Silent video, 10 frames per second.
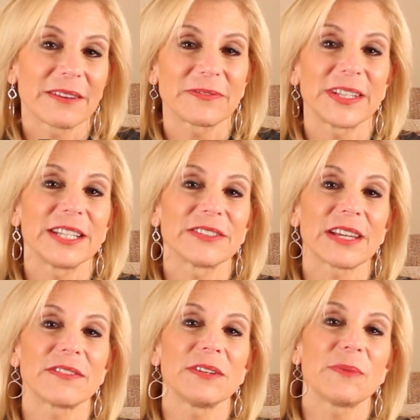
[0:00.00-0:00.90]
out videos
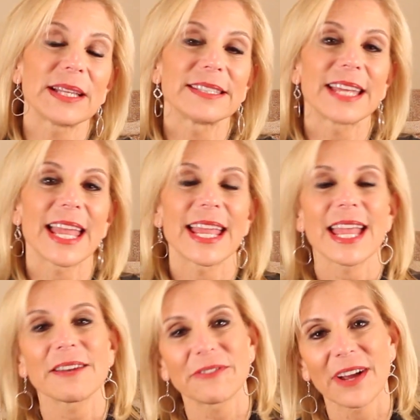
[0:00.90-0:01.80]
every Wednesday
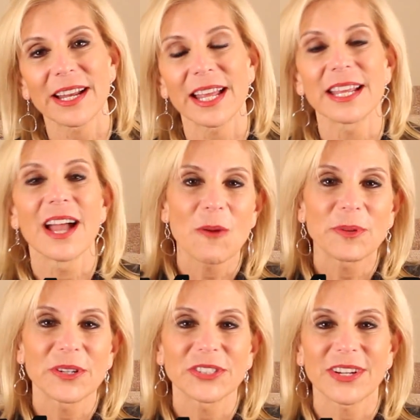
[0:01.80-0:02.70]
and Friday. Hope
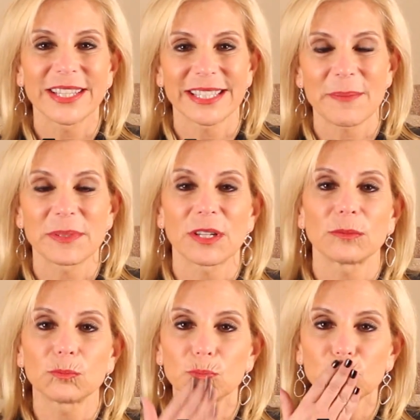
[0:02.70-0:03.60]
you enjoy this episode.